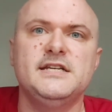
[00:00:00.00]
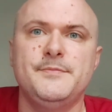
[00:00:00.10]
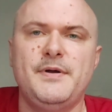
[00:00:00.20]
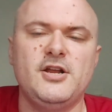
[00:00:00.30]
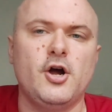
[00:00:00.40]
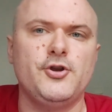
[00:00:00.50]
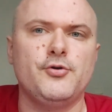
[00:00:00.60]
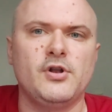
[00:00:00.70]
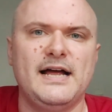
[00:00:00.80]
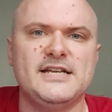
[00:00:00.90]
depending on
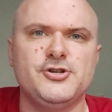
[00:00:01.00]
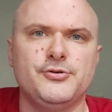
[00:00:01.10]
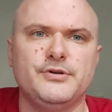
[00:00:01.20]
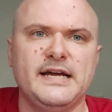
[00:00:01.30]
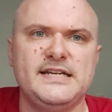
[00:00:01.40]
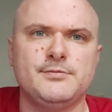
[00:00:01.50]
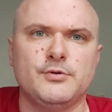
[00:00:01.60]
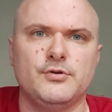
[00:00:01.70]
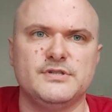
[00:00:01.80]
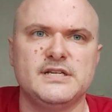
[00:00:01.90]
your class and your dice
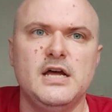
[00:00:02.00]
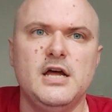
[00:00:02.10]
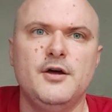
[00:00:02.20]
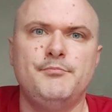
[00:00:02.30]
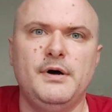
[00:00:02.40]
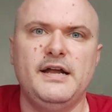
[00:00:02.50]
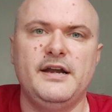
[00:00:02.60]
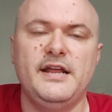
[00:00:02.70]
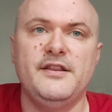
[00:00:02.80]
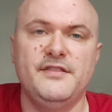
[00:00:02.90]
rolls.
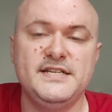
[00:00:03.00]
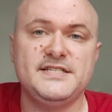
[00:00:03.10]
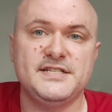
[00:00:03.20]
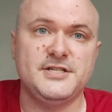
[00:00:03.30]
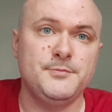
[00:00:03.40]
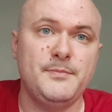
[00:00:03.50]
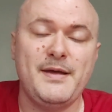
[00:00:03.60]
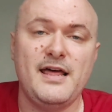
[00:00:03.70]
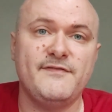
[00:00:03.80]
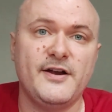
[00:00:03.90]
But in this system, in
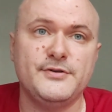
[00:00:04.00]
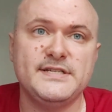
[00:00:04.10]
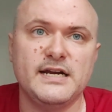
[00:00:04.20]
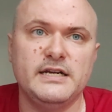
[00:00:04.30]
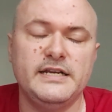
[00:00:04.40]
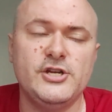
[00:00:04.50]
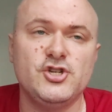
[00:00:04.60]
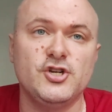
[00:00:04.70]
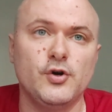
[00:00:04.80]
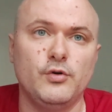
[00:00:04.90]
Pathfinder 2nd
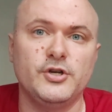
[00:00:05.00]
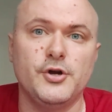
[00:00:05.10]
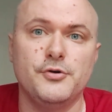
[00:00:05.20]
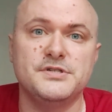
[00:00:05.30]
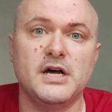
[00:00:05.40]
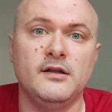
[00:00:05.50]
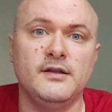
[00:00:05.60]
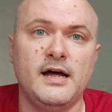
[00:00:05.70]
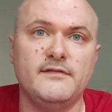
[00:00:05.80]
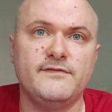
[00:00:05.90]
edition, gold goes a
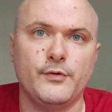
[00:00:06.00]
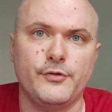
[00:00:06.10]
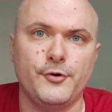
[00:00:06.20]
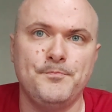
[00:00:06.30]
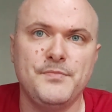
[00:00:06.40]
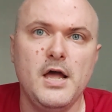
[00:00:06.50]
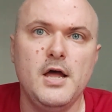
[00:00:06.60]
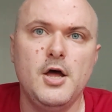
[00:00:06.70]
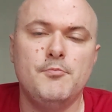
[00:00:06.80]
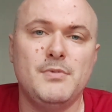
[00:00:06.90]
lot further.
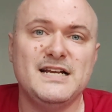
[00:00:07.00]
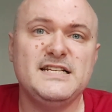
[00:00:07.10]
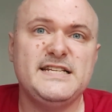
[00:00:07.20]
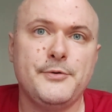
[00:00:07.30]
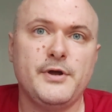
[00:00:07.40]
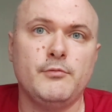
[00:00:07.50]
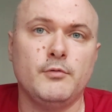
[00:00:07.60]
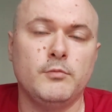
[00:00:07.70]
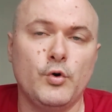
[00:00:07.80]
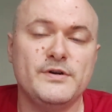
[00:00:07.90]
Monetary
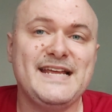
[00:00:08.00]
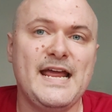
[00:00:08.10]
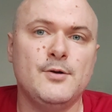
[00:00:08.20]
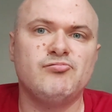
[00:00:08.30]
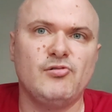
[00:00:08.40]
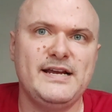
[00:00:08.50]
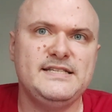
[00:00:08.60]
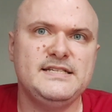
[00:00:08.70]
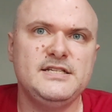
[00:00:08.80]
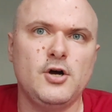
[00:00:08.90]
rewards and
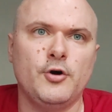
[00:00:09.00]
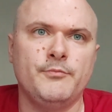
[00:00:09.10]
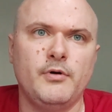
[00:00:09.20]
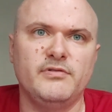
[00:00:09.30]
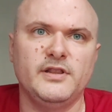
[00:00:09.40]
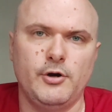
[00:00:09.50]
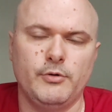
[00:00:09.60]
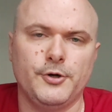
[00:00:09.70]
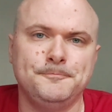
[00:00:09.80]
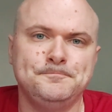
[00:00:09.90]
prices are both
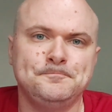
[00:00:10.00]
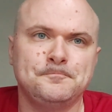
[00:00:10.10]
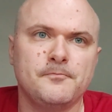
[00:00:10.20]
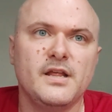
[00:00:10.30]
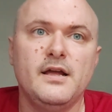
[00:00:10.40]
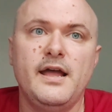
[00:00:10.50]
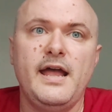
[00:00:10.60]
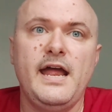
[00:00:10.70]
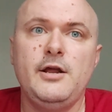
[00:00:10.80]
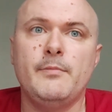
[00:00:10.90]
lower.
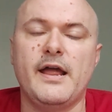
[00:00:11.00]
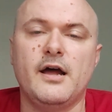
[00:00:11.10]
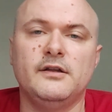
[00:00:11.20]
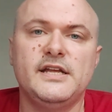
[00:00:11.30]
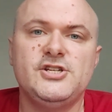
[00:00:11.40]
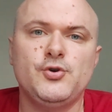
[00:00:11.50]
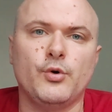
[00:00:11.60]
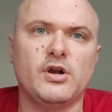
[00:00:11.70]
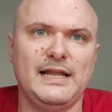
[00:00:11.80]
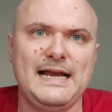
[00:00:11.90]
Anyway, unless
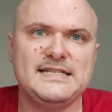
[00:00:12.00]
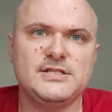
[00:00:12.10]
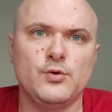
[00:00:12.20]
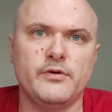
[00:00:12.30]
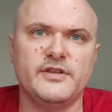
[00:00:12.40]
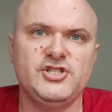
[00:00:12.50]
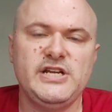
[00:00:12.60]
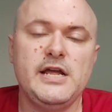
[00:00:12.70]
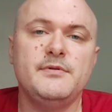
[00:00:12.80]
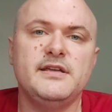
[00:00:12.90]
your class or the
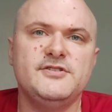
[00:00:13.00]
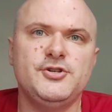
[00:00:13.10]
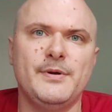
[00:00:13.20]
GM gives